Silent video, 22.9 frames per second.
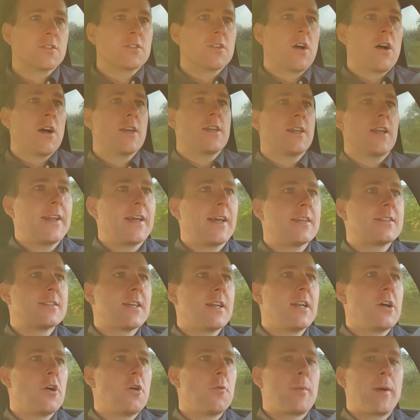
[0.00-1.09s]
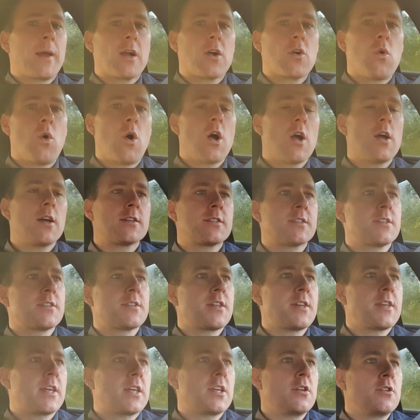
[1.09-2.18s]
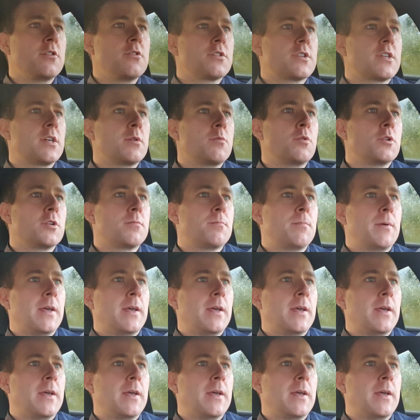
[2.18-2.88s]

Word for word: side, it's a little bit quieter than it usually would